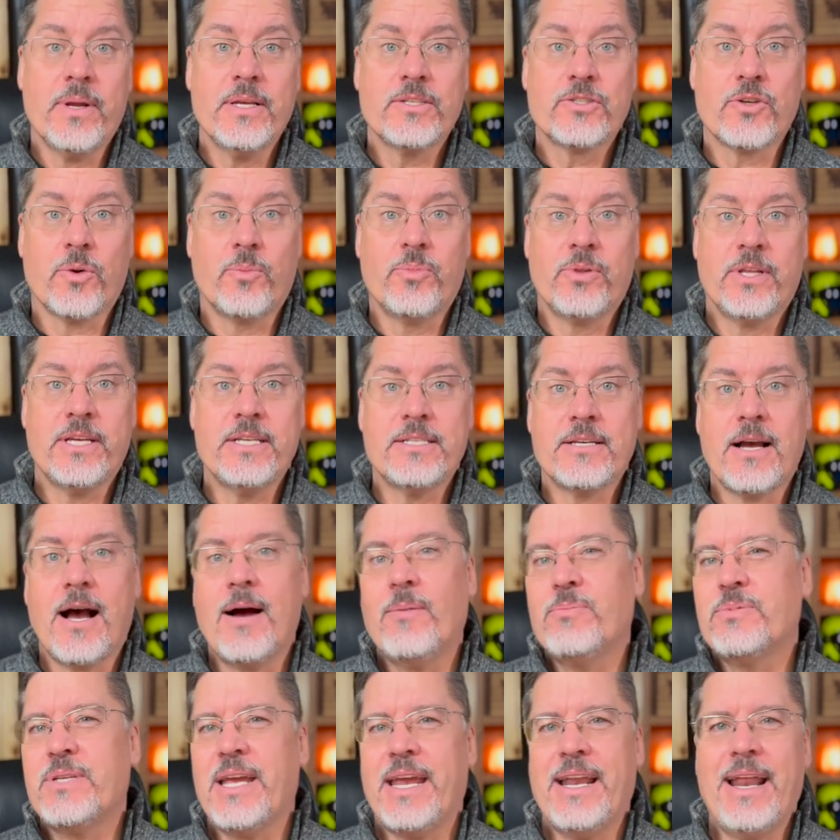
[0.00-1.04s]
So please
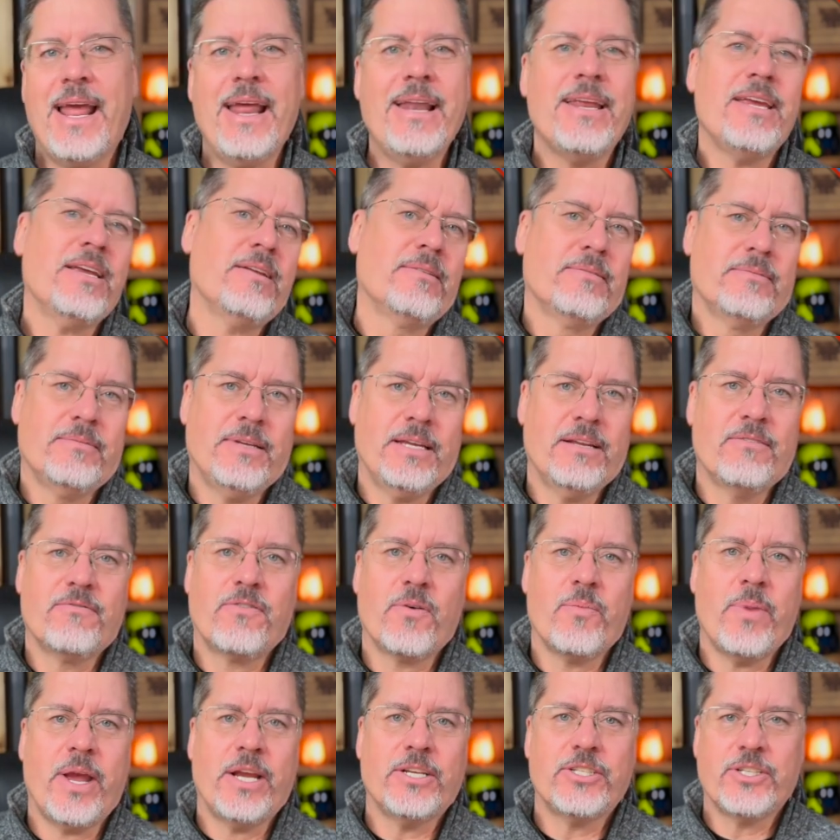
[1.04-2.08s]
update any
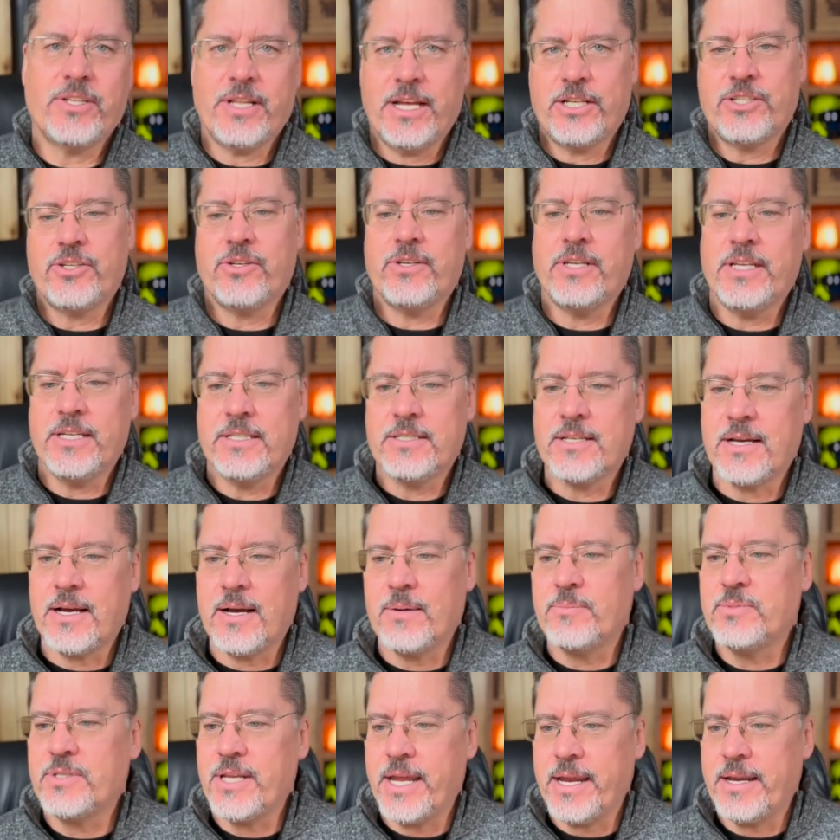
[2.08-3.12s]
information that you need to
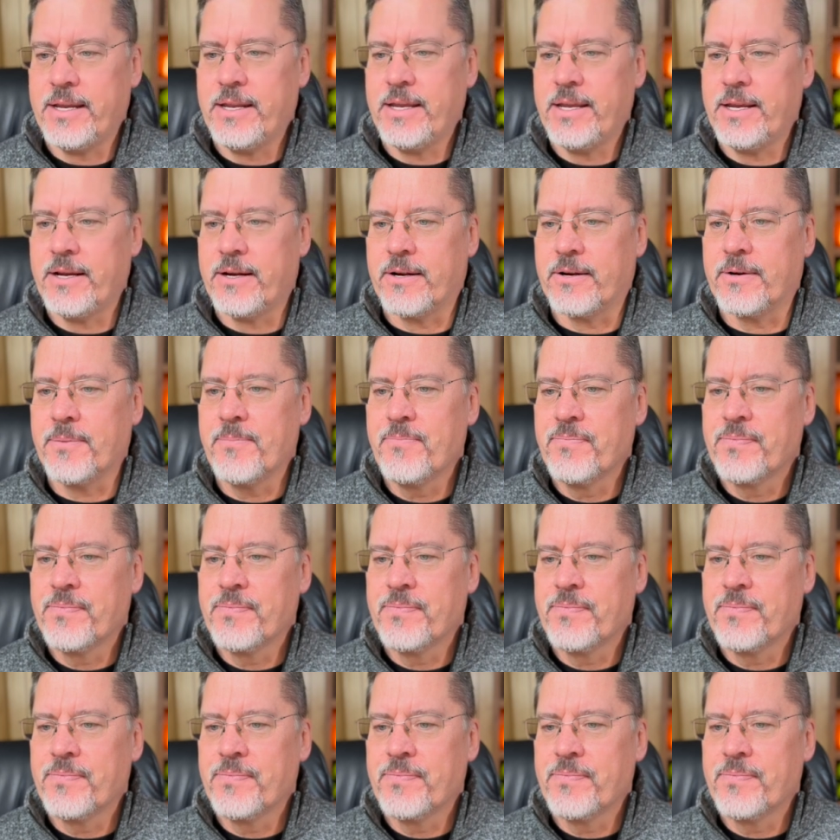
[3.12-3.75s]
update here.